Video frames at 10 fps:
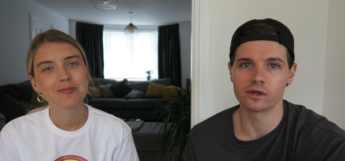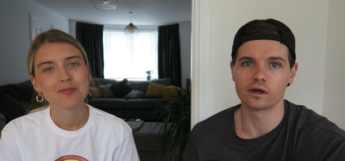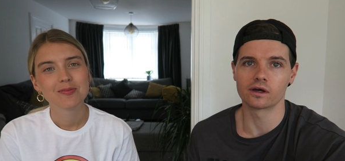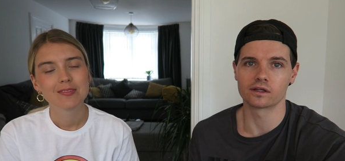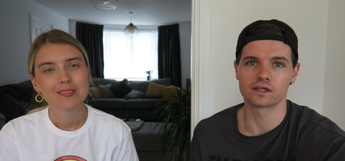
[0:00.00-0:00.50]
Speaker 1: we were
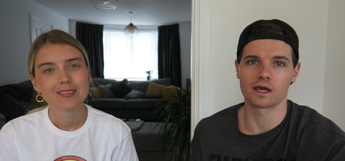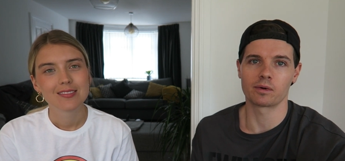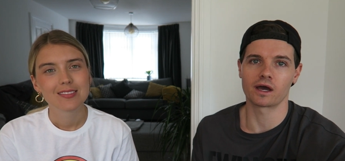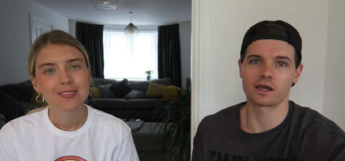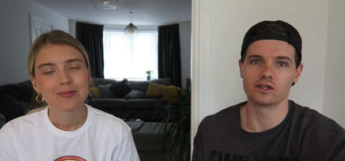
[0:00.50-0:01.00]
younger to get
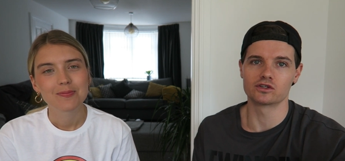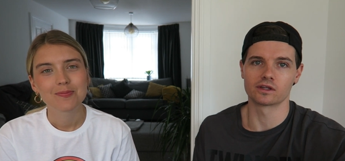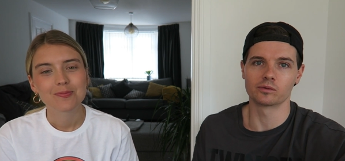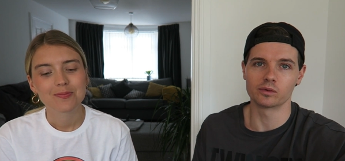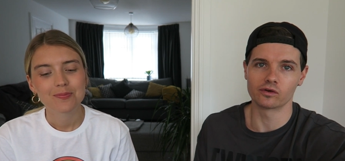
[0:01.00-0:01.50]
back at each other,
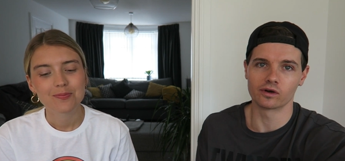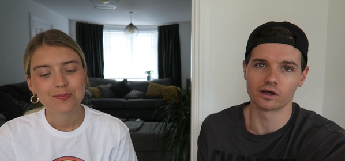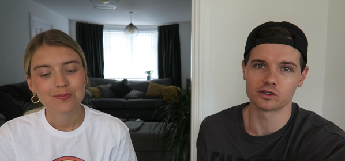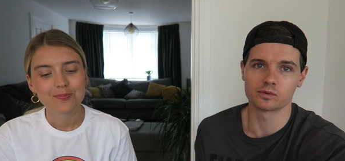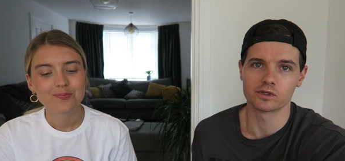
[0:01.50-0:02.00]
and we
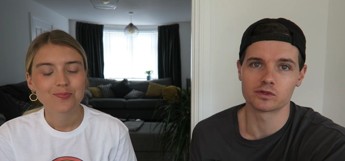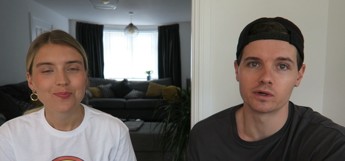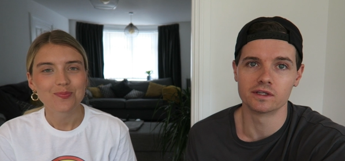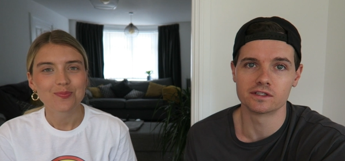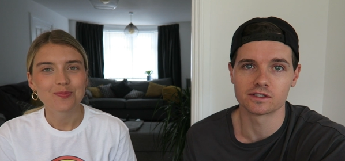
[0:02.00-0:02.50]
realised we were
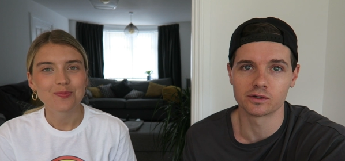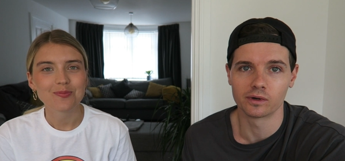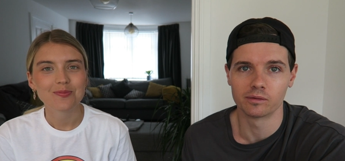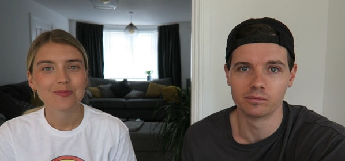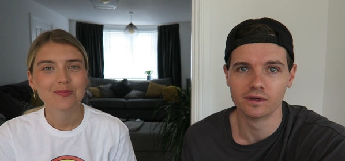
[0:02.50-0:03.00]
twins, so
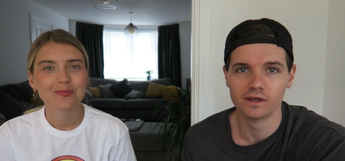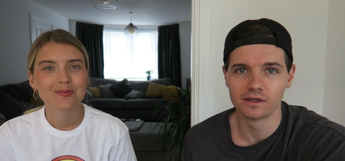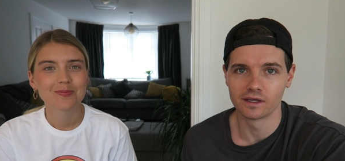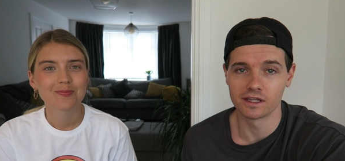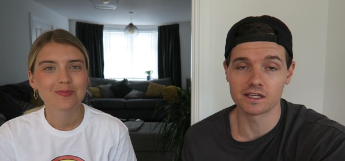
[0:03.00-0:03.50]
um,
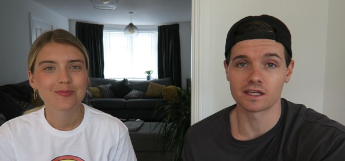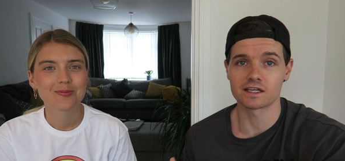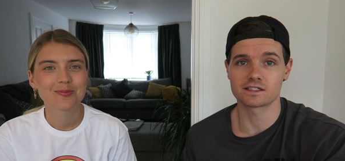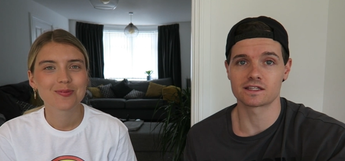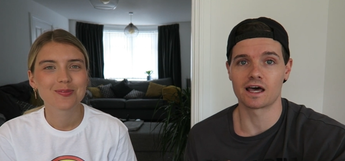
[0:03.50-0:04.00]
it didn't take
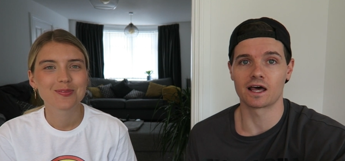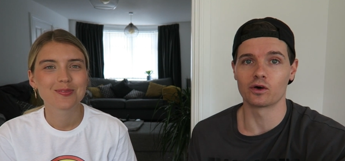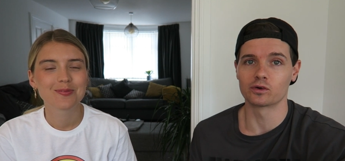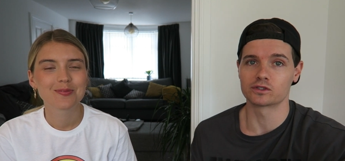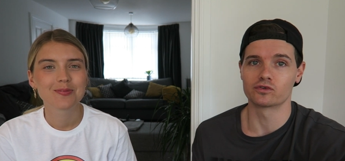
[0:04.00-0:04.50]
us that
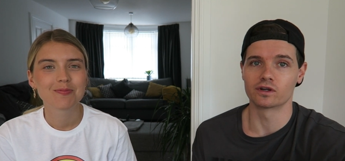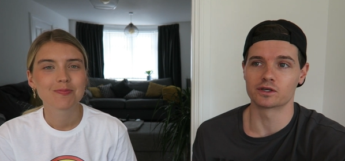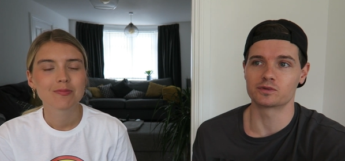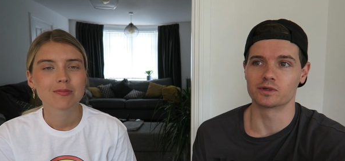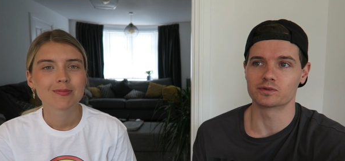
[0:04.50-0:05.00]
long to
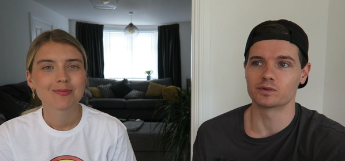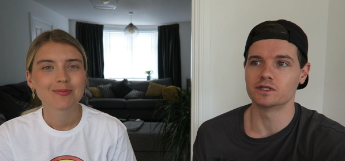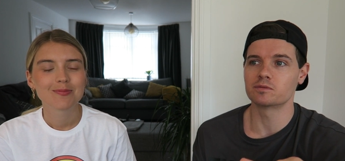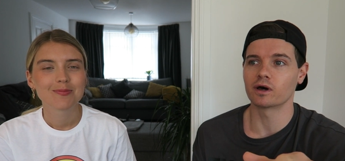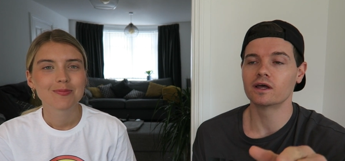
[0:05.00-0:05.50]
realise we were twins.
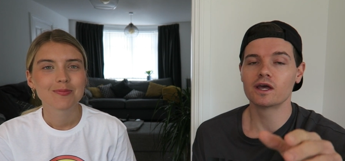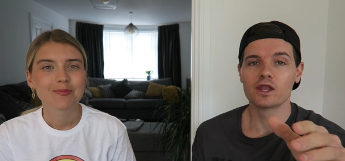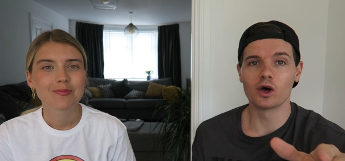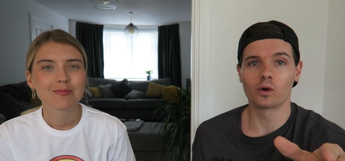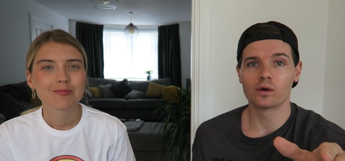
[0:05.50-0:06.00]
But
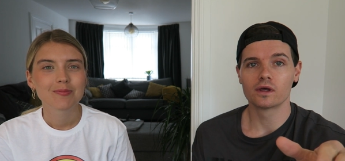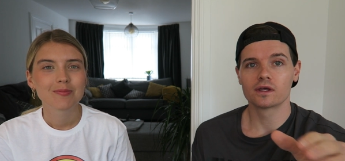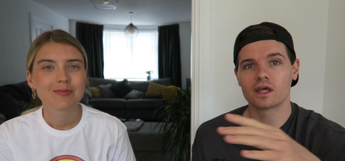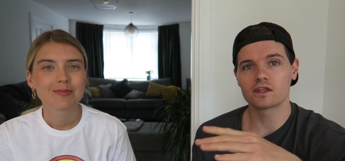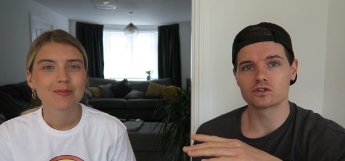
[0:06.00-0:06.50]
no,
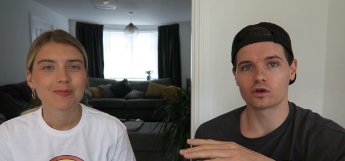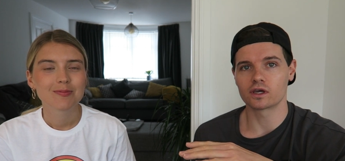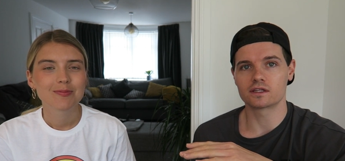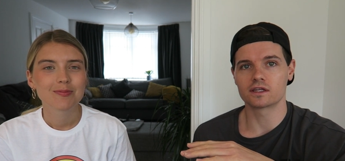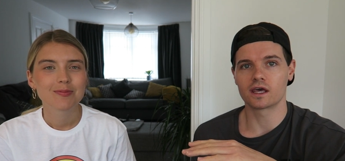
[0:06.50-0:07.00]
Nathan's not here
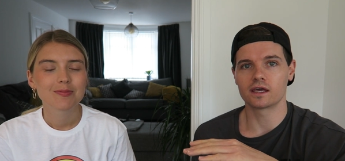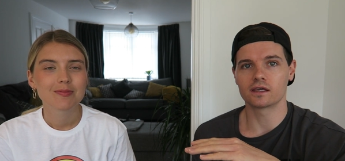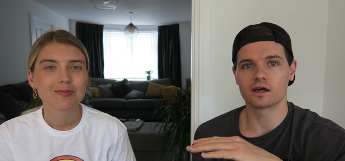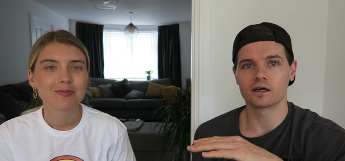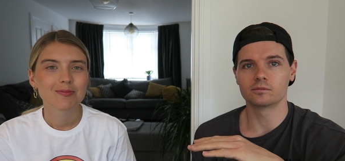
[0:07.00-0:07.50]
today.
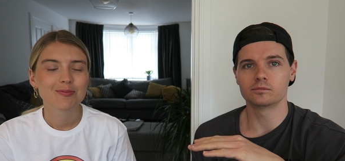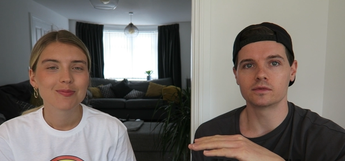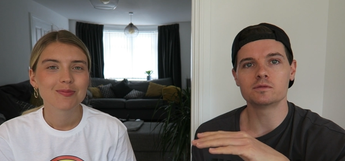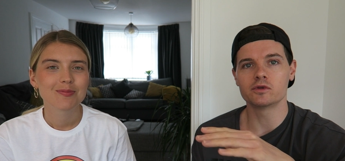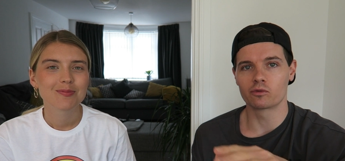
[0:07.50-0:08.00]
Um,
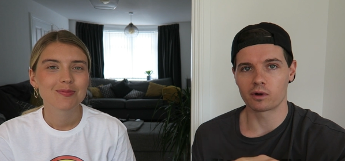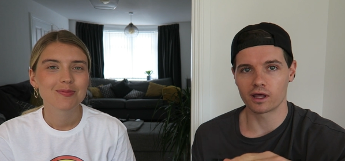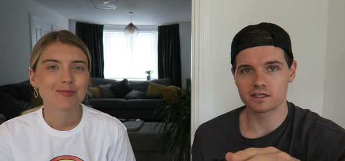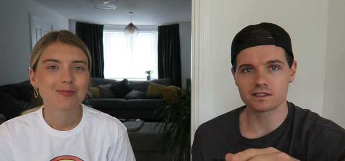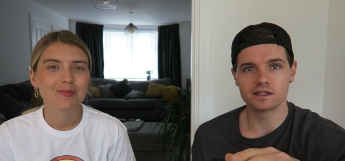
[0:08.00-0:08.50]
he's been
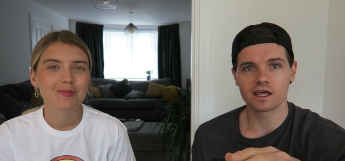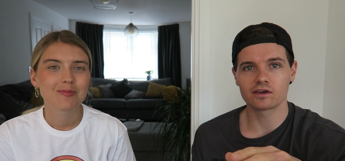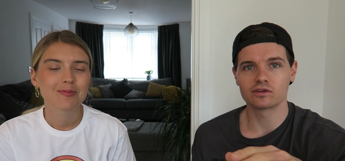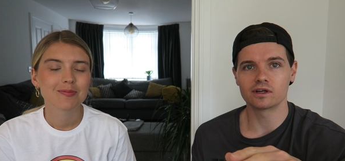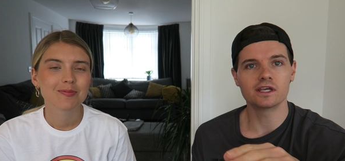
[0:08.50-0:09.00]
replaced
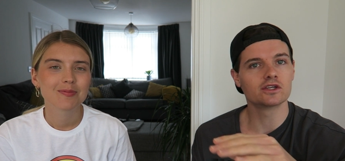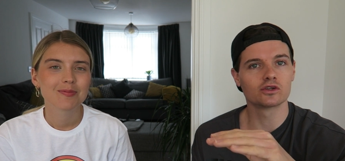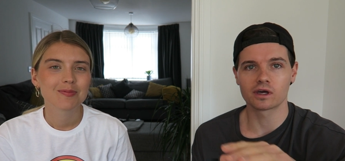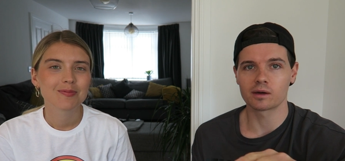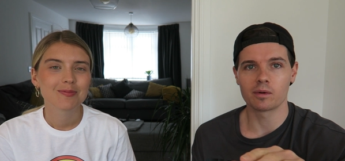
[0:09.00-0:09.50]
indefinitely, he's
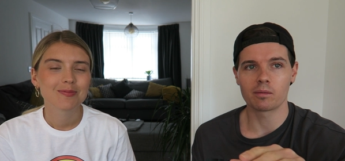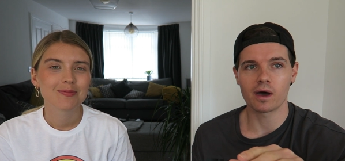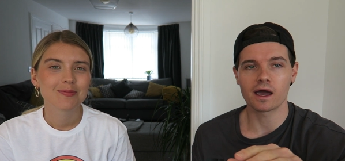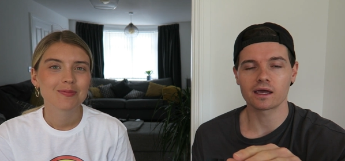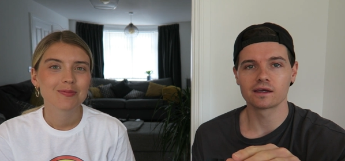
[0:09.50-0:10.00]
not coming
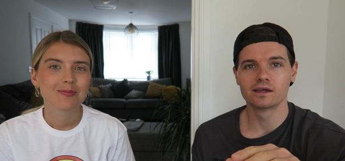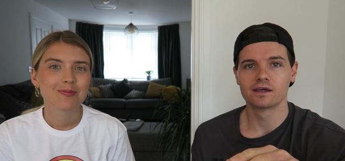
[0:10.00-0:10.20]
back.